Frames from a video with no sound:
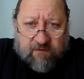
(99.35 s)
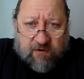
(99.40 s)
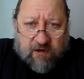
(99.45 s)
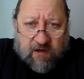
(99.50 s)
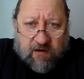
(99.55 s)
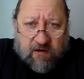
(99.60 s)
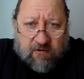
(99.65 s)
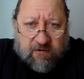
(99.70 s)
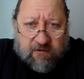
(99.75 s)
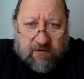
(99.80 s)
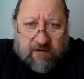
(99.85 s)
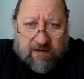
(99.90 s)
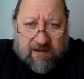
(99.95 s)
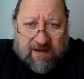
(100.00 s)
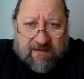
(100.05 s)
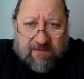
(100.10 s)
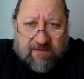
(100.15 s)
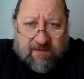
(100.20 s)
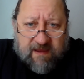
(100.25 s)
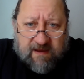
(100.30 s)
footing
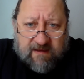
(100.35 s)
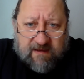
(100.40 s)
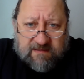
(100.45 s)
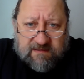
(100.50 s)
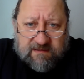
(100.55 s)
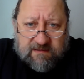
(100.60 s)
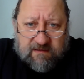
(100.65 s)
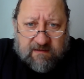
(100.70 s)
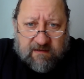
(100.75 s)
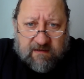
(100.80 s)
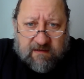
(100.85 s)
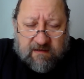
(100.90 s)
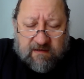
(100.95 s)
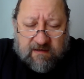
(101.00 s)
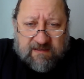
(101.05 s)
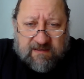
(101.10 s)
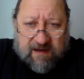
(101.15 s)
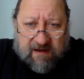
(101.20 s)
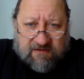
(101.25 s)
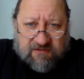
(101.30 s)
underneath that,
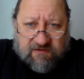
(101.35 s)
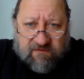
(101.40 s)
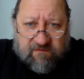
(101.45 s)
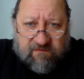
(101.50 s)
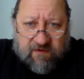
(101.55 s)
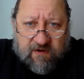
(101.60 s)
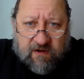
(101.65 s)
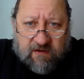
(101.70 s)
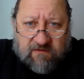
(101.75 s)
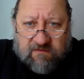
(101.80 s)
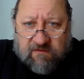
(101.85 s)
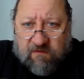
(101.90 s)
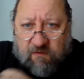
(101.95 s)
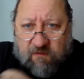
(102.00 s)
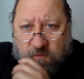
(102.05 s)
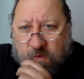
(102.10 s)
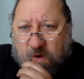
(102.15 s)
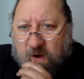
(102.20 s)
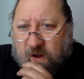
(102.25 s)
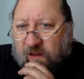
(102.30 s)
attach a footing to
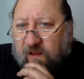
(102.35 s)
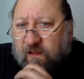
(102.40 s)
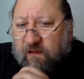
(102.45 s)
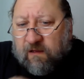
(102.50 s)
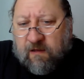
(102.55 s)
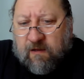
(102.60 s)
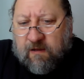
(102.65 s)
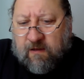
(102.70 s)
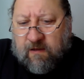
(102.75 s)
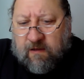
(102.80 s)
the wall.